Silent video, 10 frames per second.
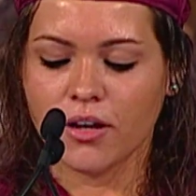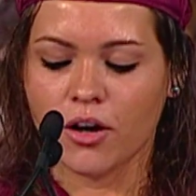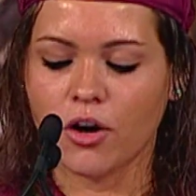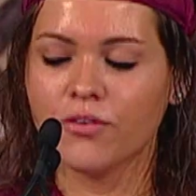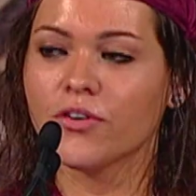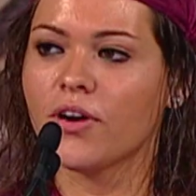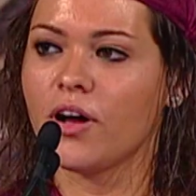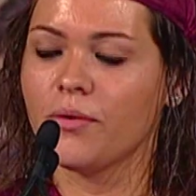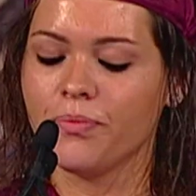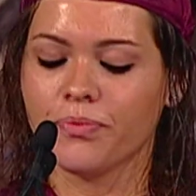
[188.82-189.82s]

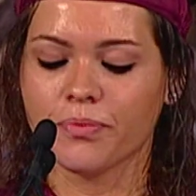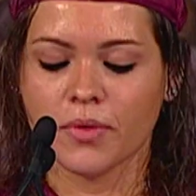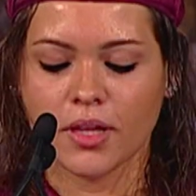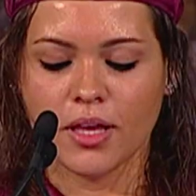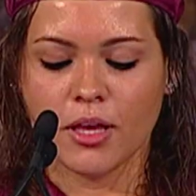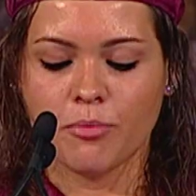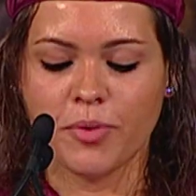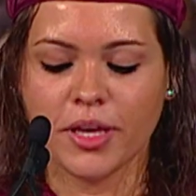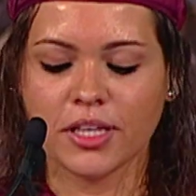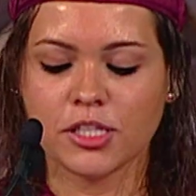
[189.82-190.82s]
Overall,
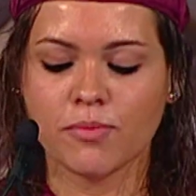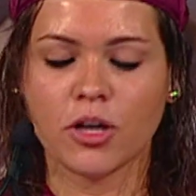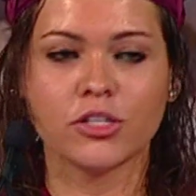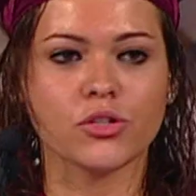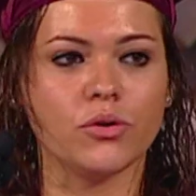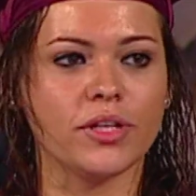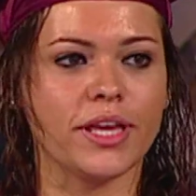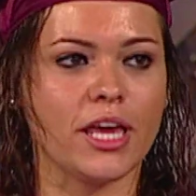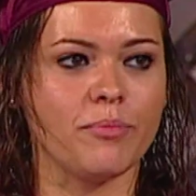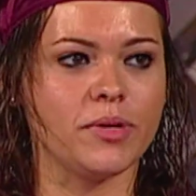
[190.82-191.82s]
being a small school and
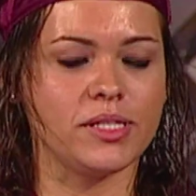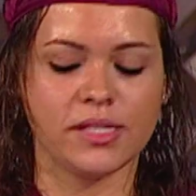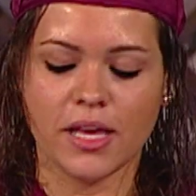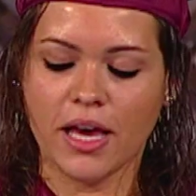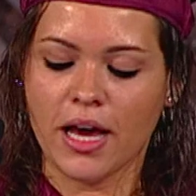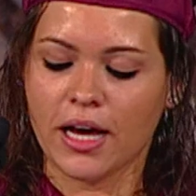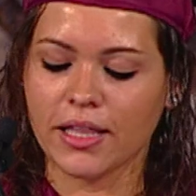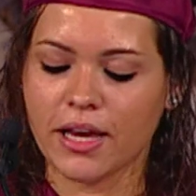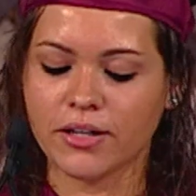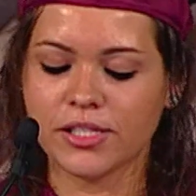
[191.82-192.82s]
campus
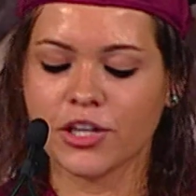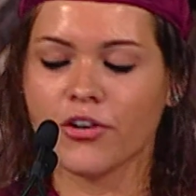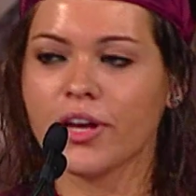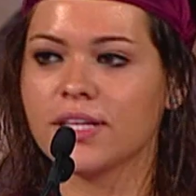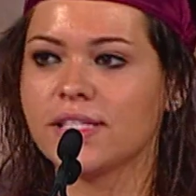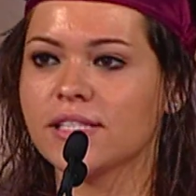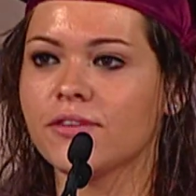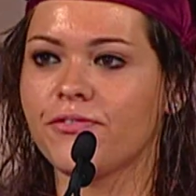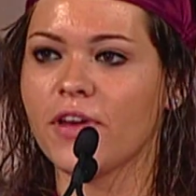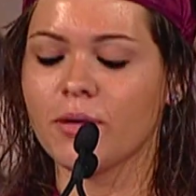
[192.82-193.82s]
allowed us to create a sense
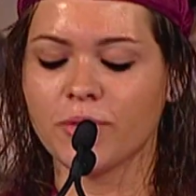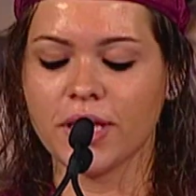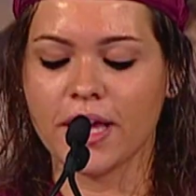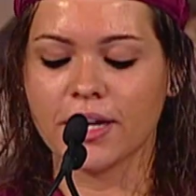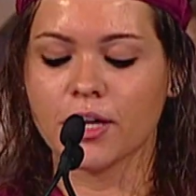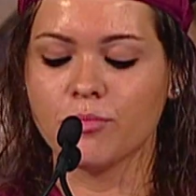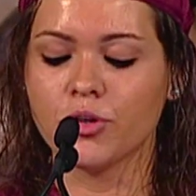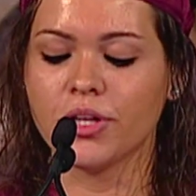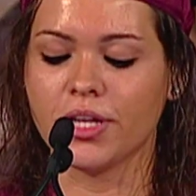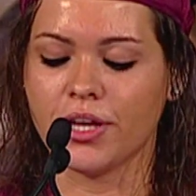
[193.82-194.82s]
of family and
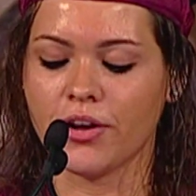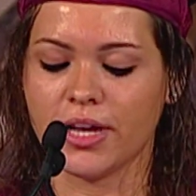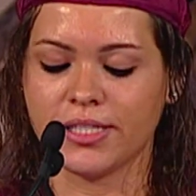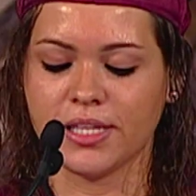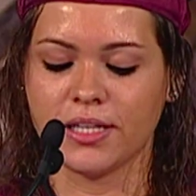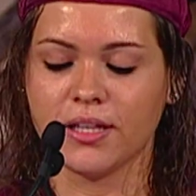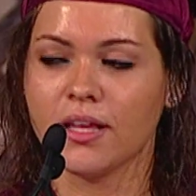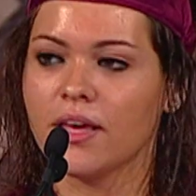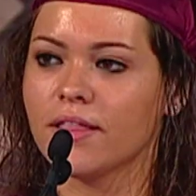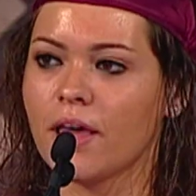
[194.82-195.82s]
community here at Dean
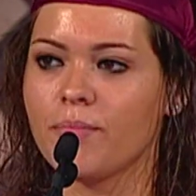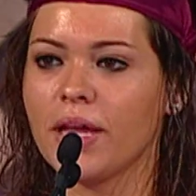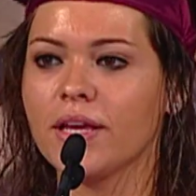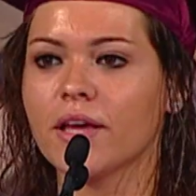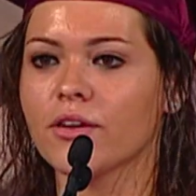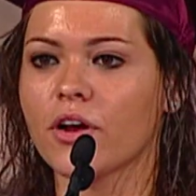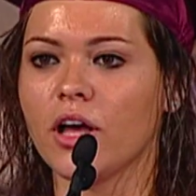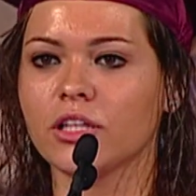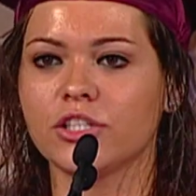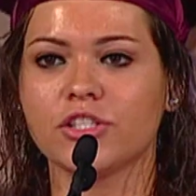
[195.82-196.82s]
that many other
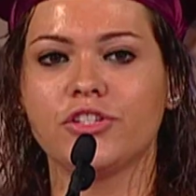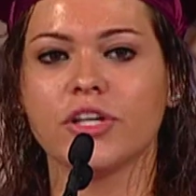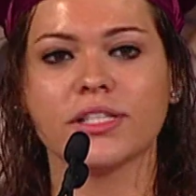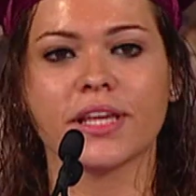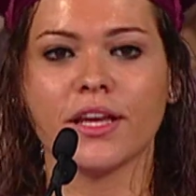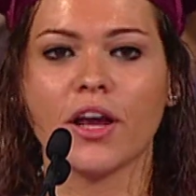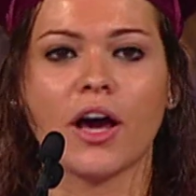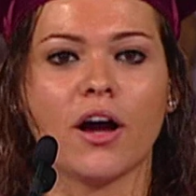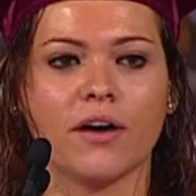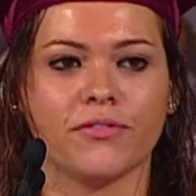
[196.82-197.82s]
colleges just
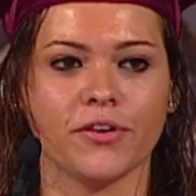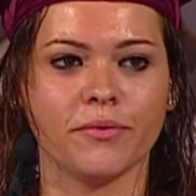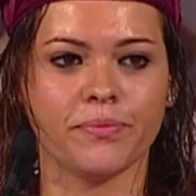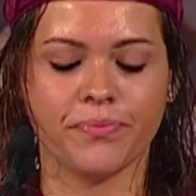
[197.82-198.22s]
cannot offer.